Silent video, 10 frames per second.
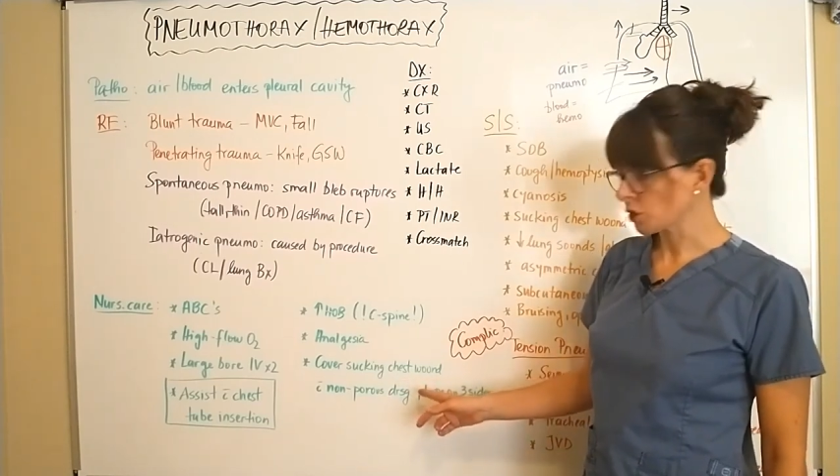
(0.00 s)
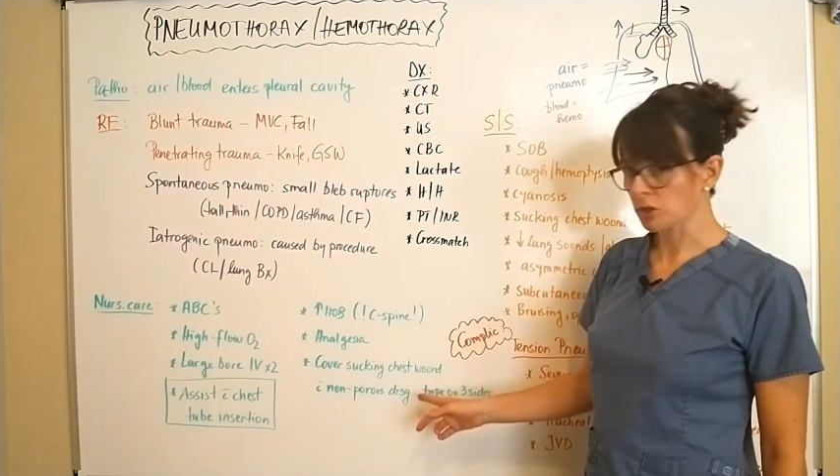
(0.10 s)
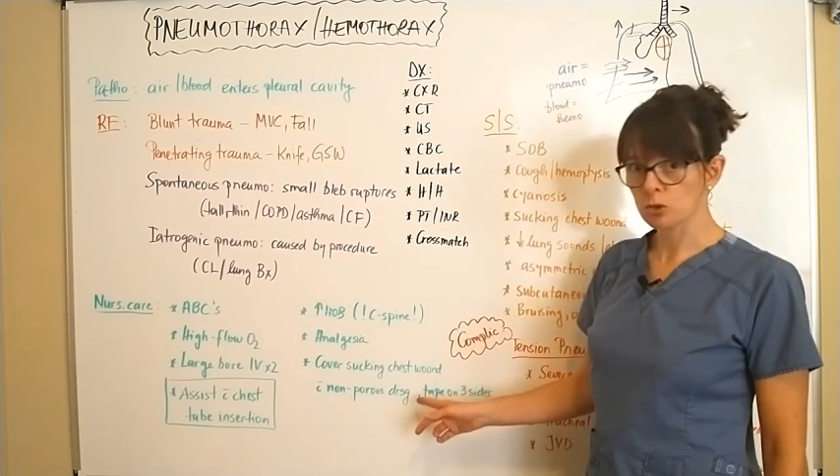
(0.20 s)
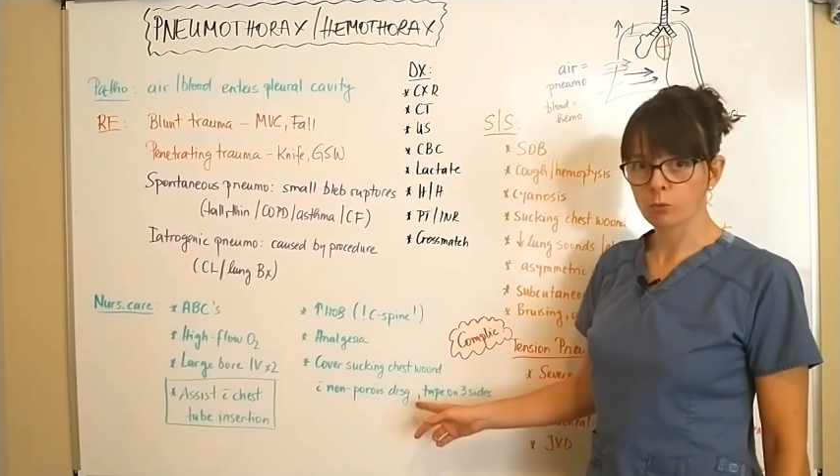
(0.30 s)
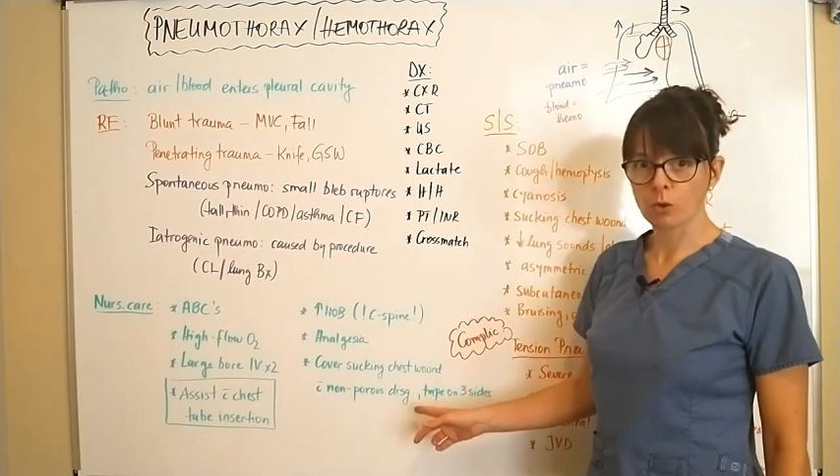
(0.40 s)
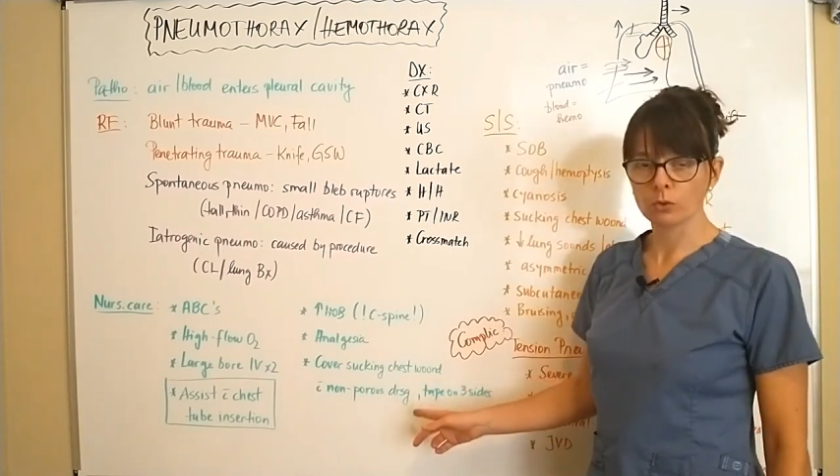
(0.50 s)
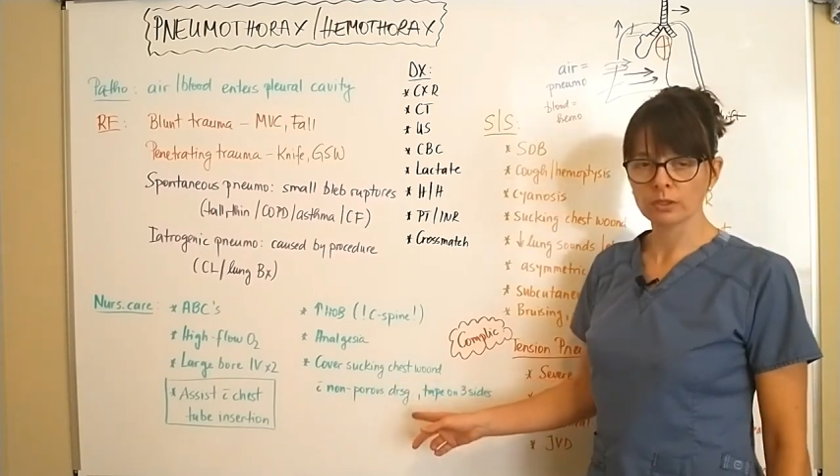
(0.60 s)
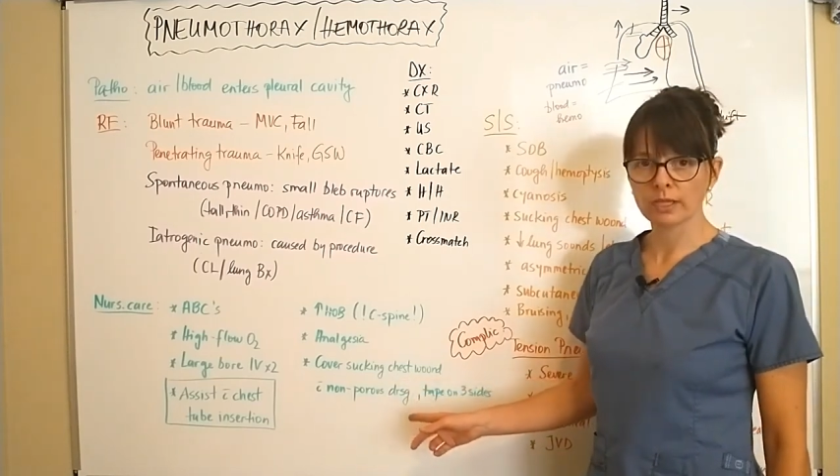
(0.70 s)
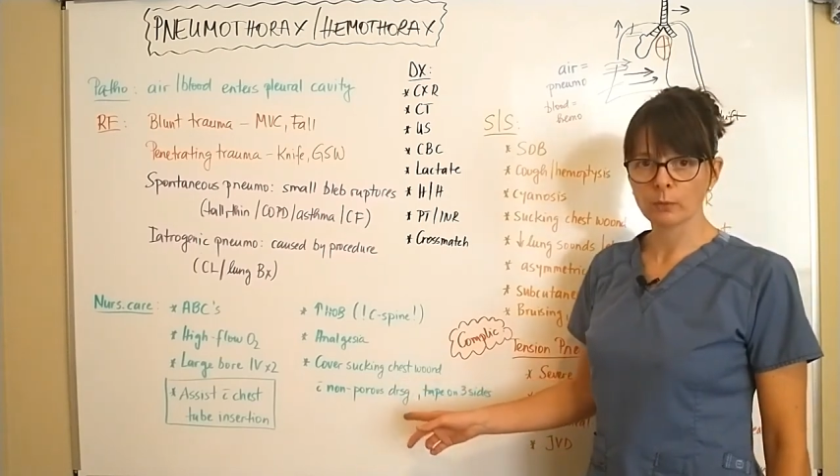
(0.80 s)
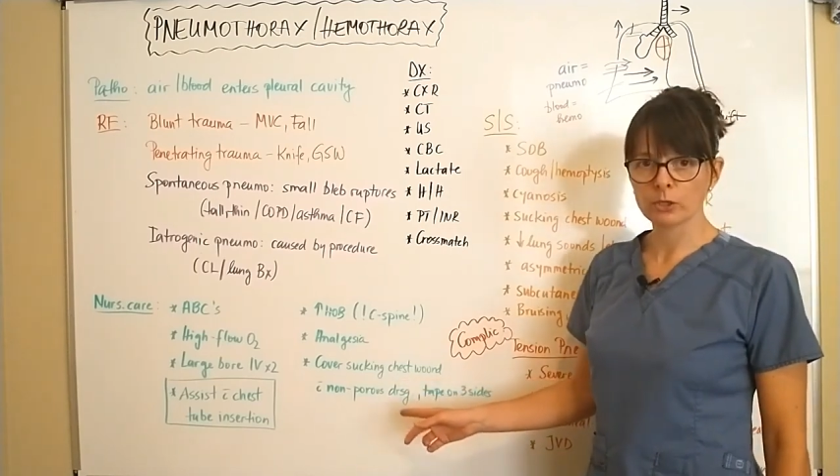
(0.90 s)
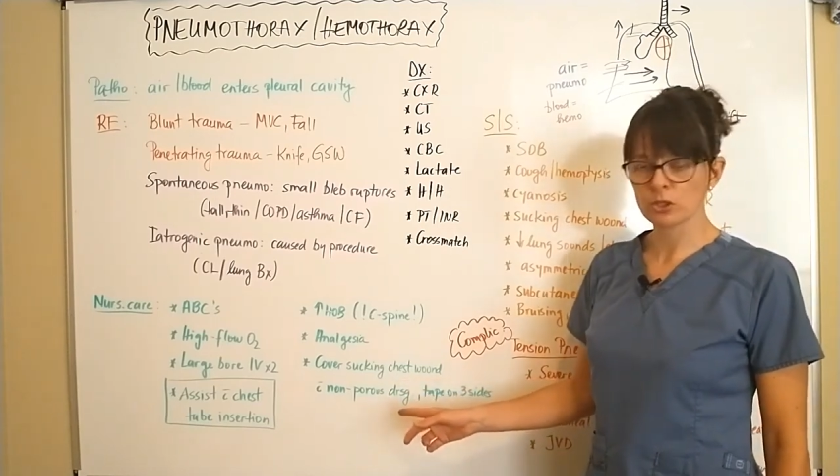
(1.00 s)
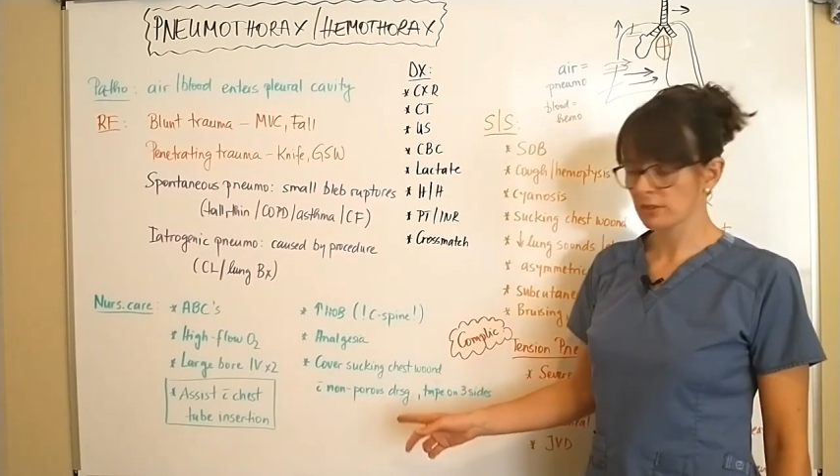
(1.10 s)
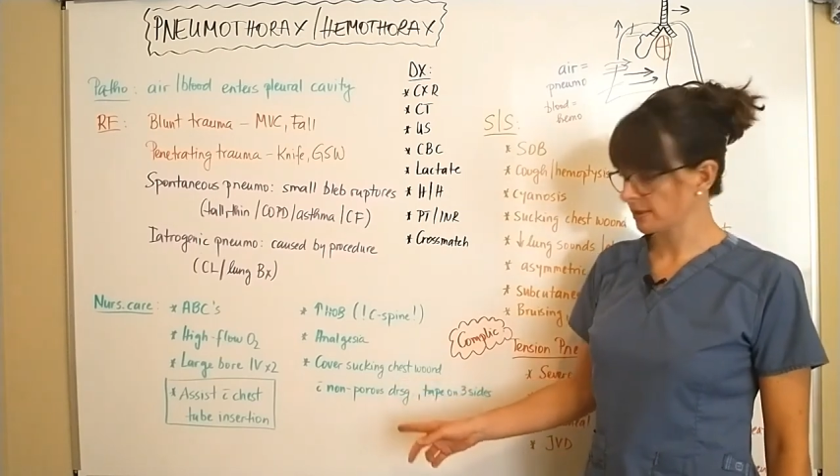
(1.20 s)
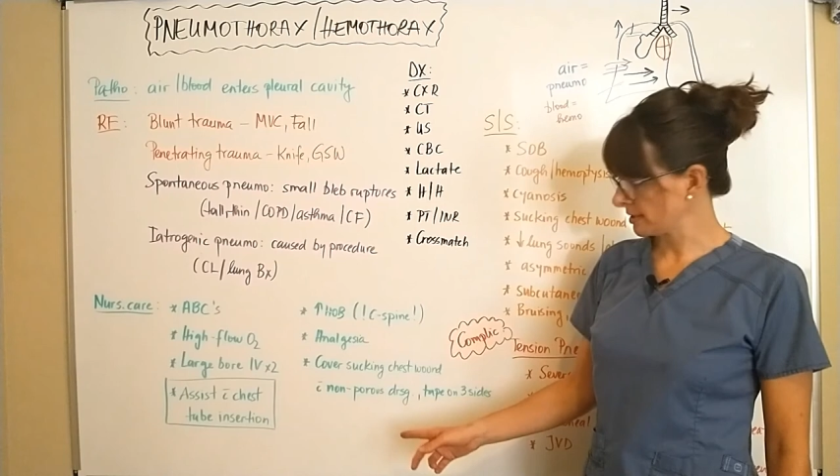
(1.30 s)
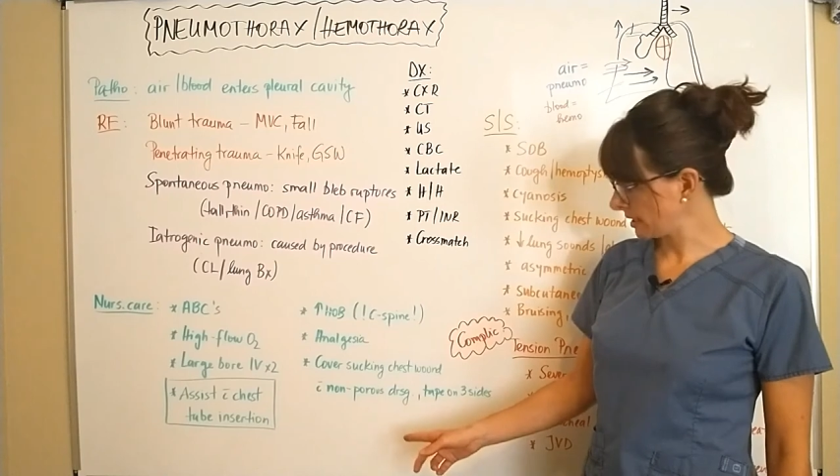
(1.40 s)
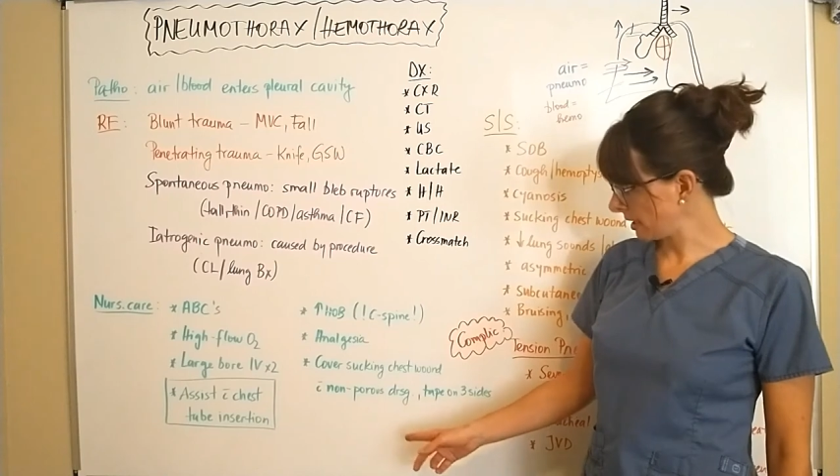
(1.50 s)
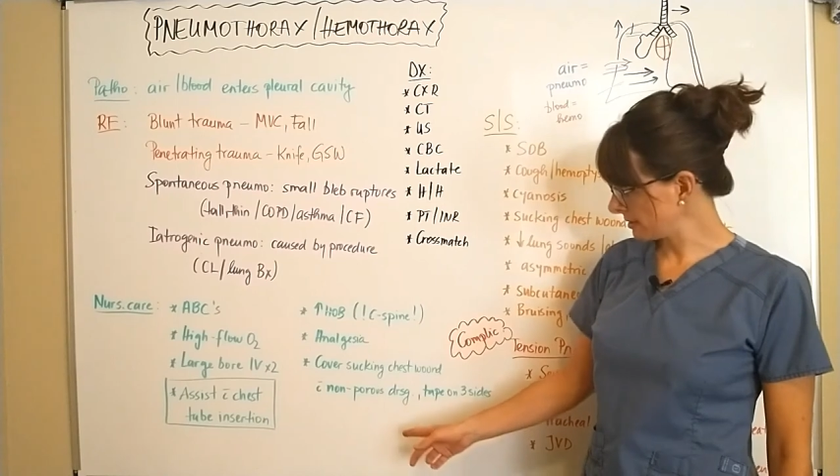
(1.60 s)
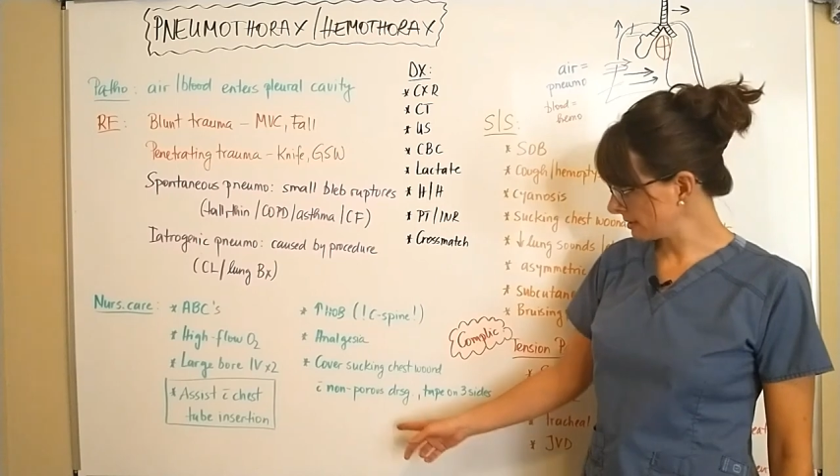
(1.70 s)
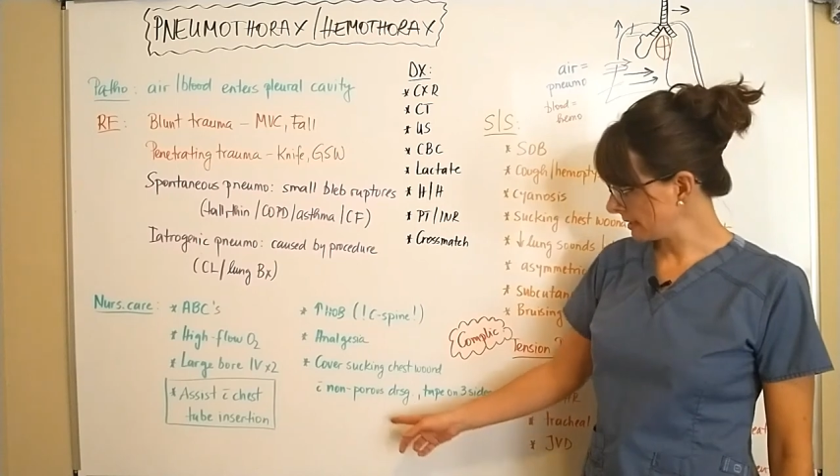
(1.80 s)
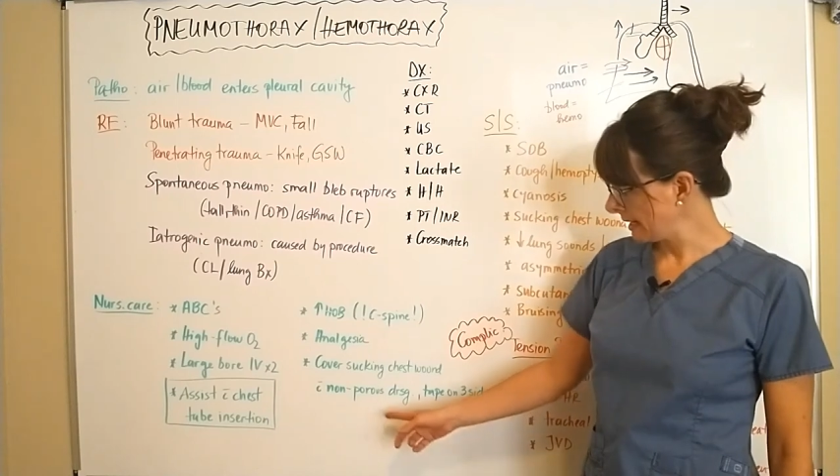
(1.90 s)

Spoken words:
chest wound that we just discussed,